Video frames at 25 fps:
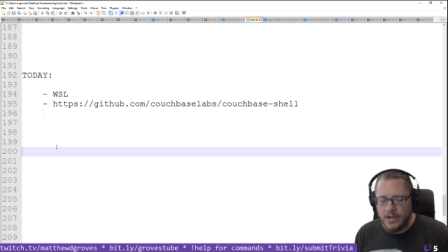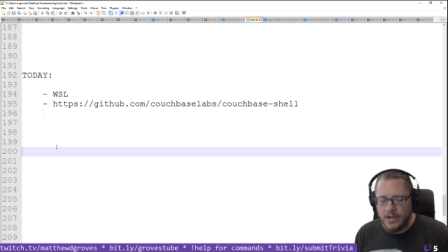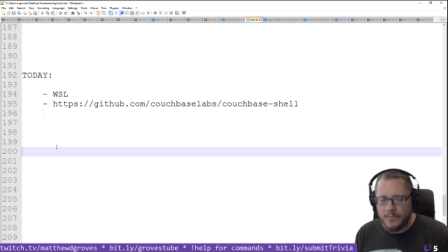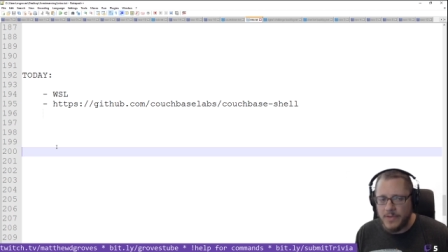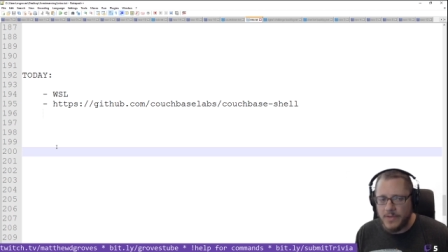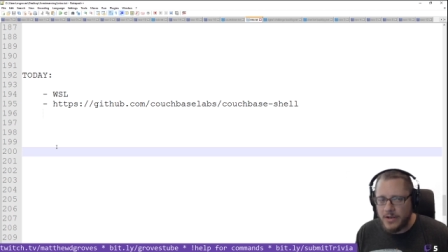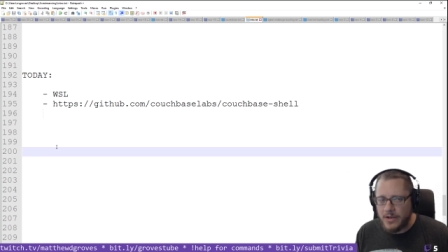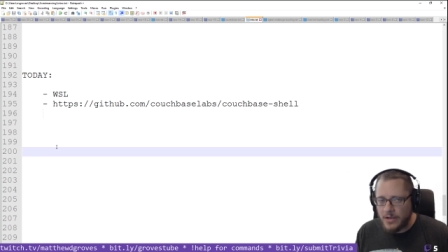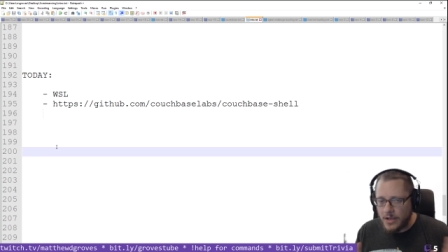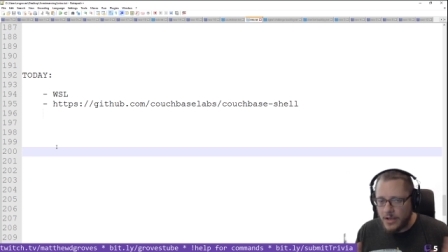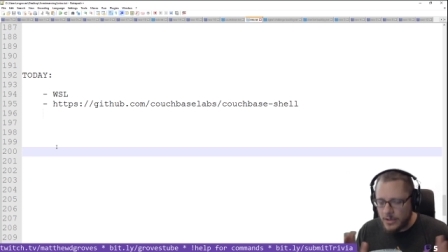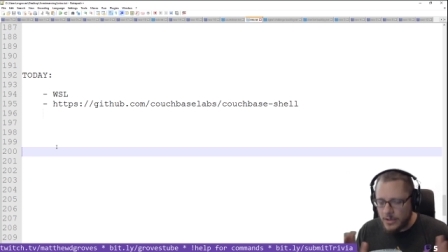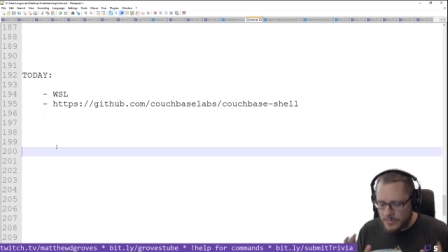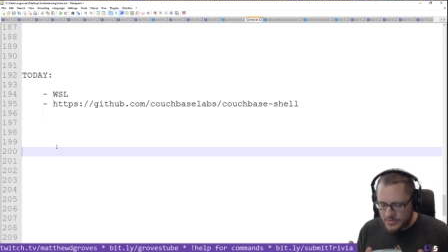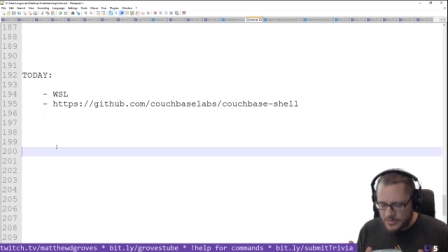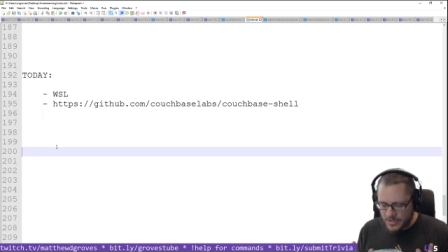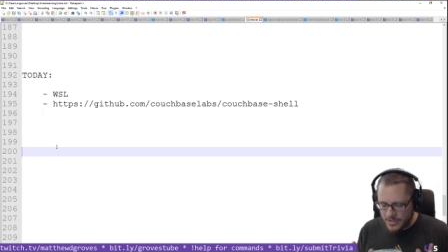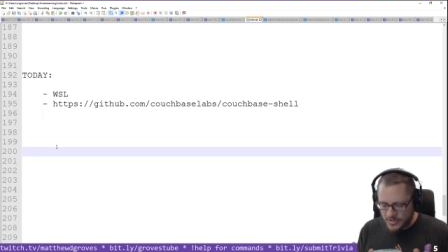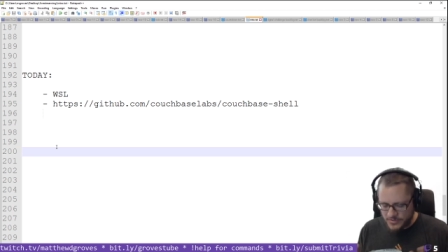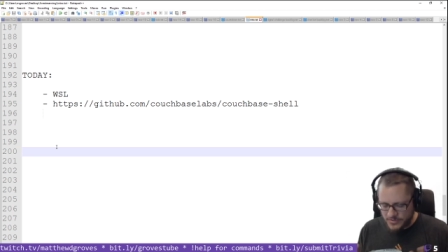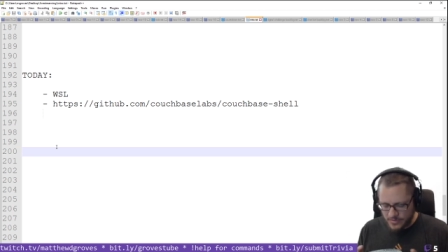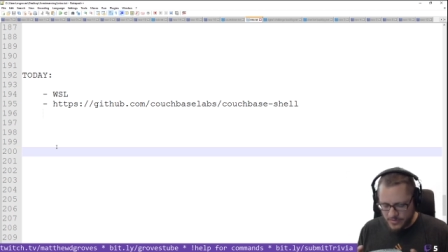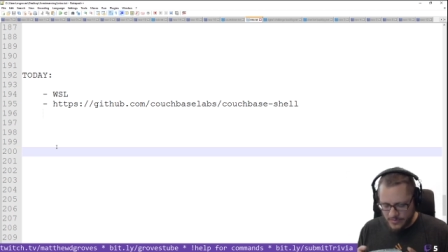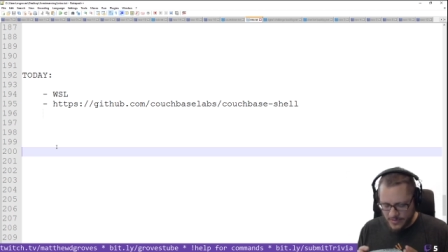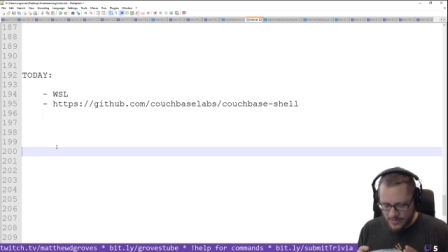I'm not
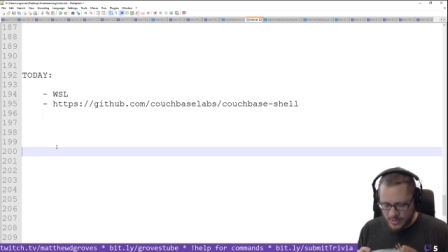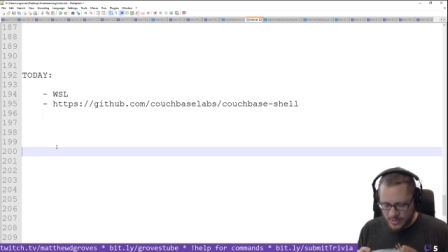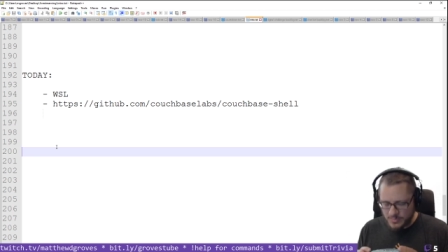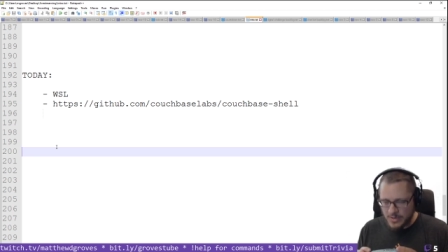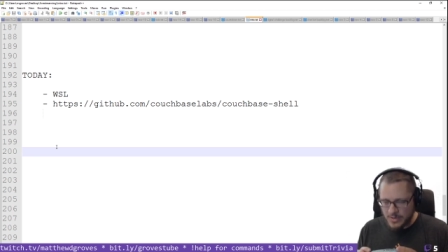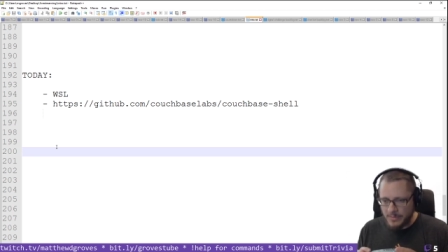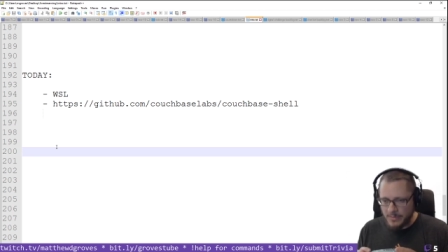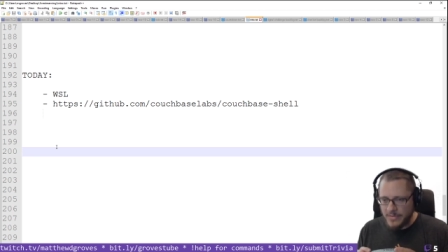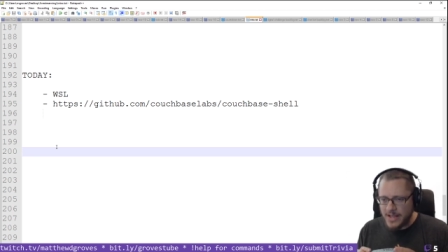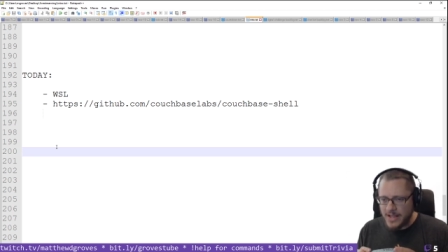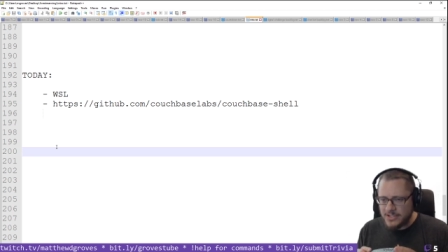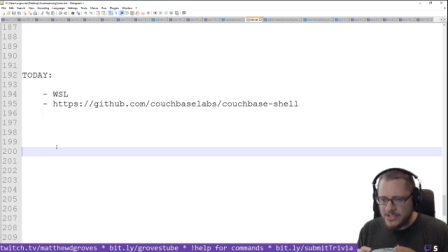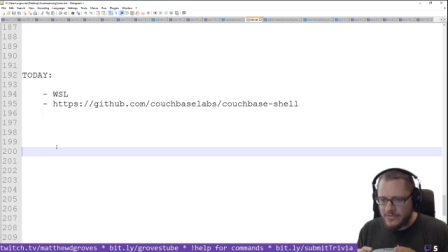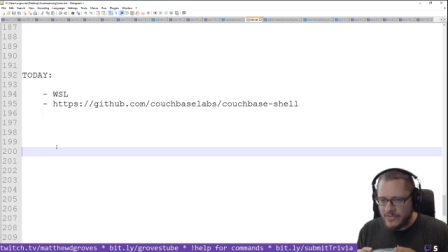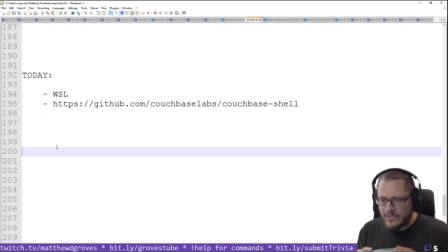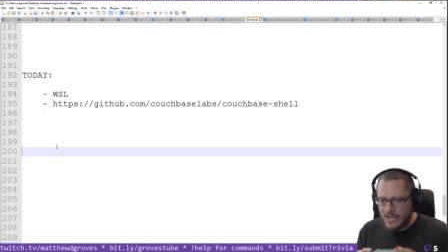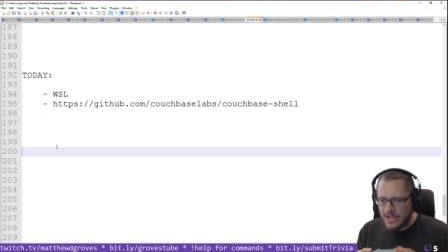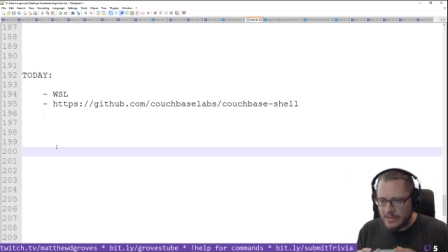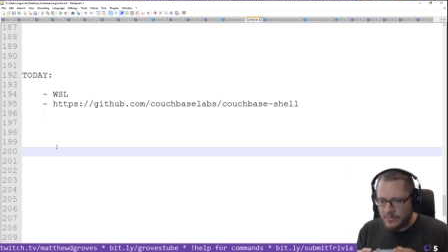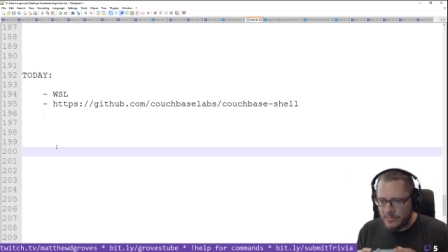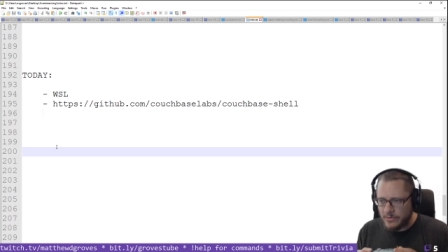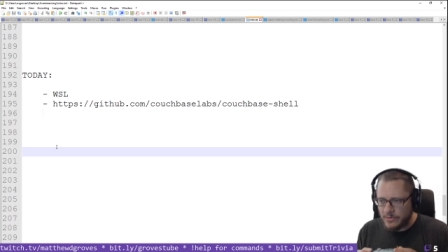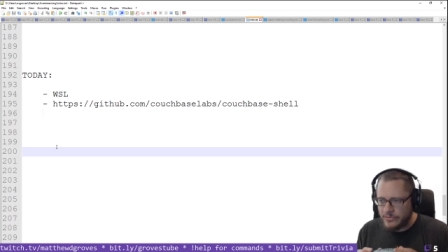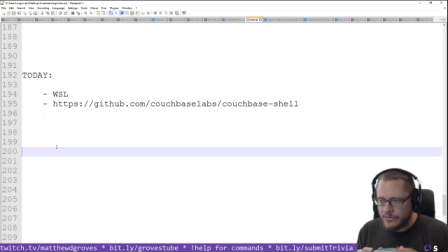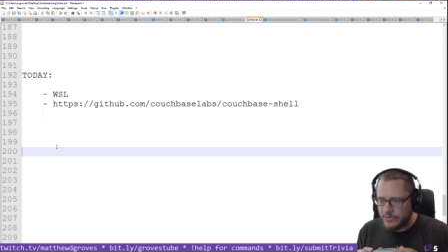100% sure on this, but that's
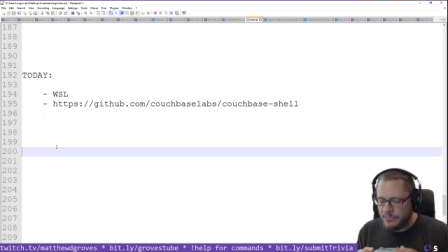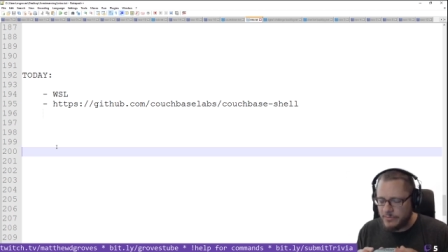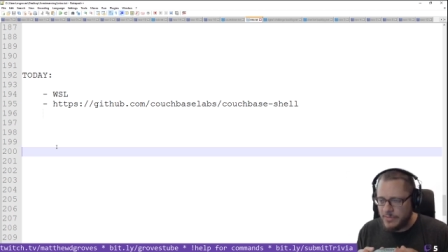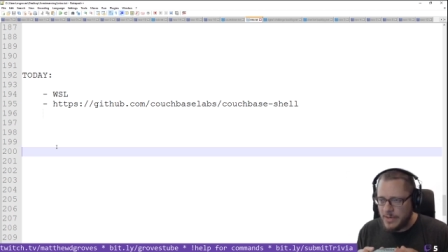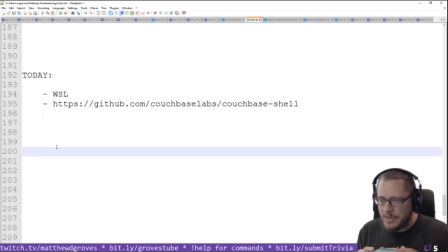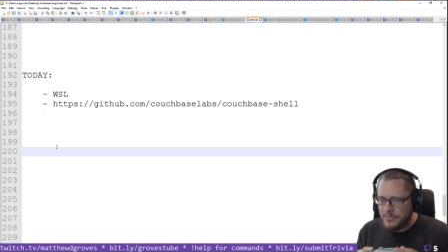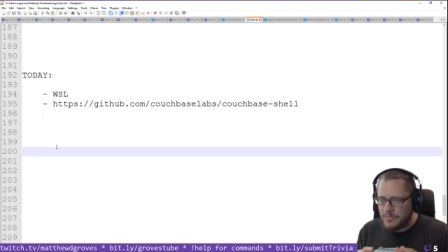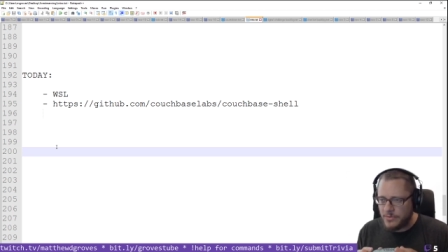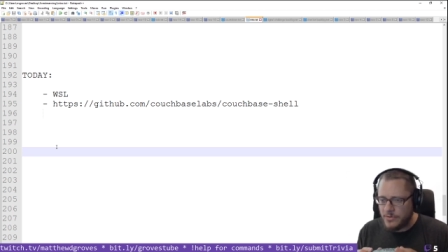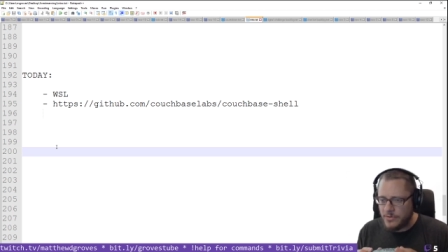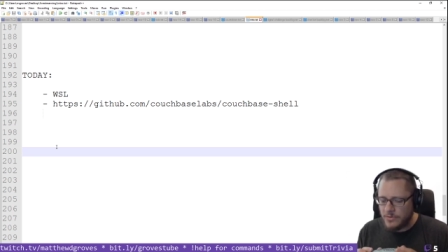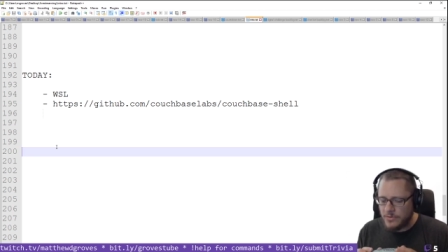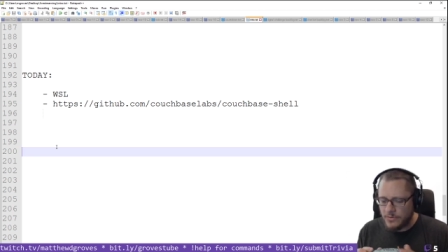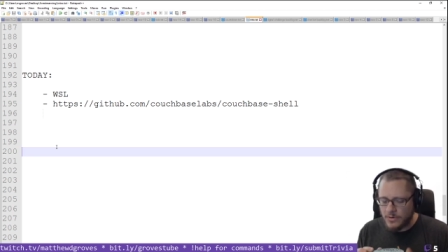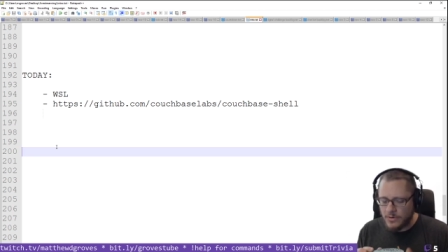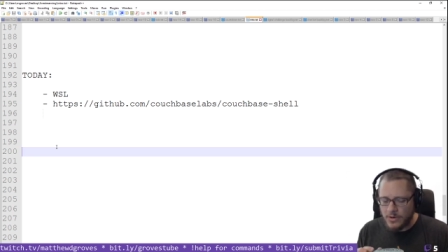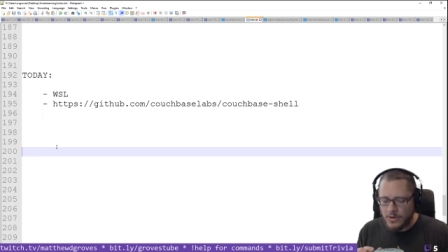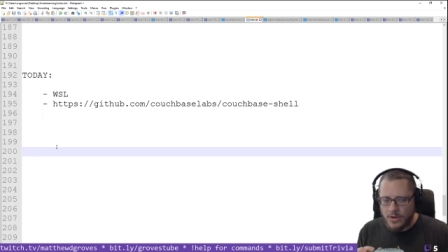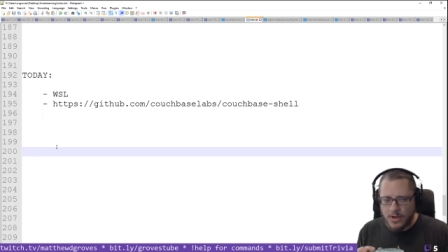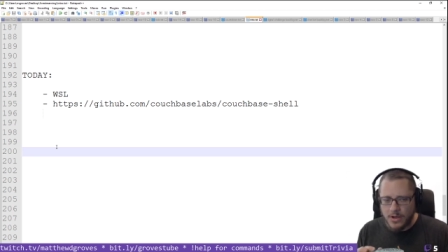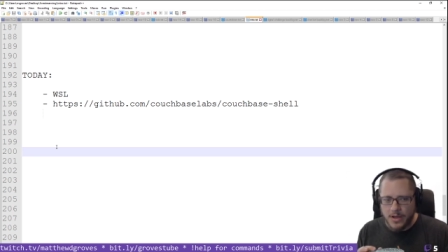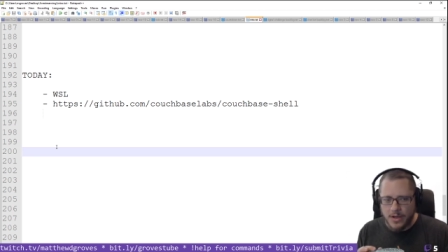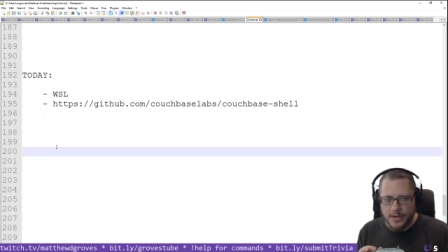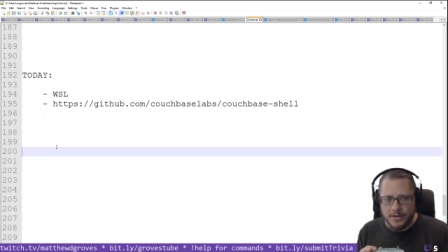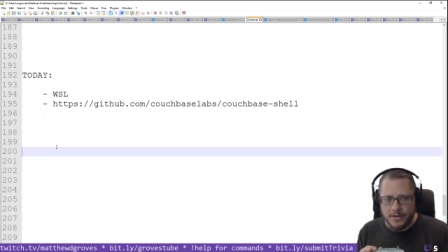available for people who are
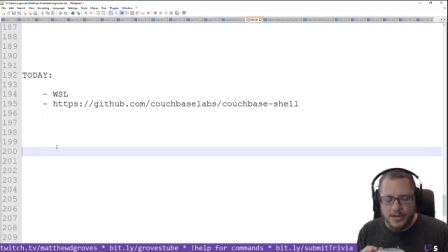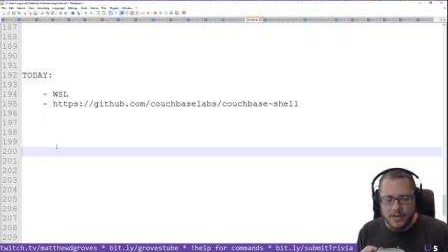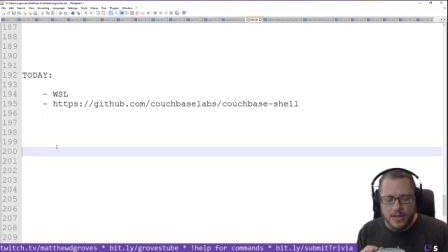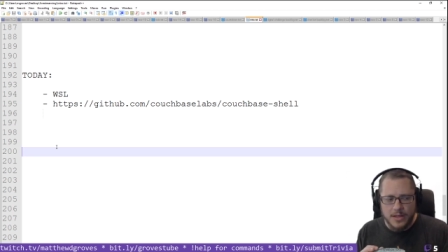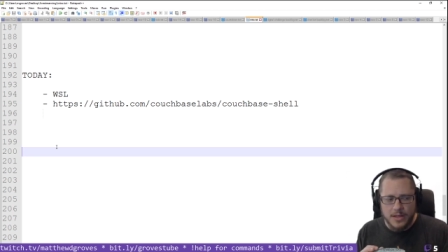on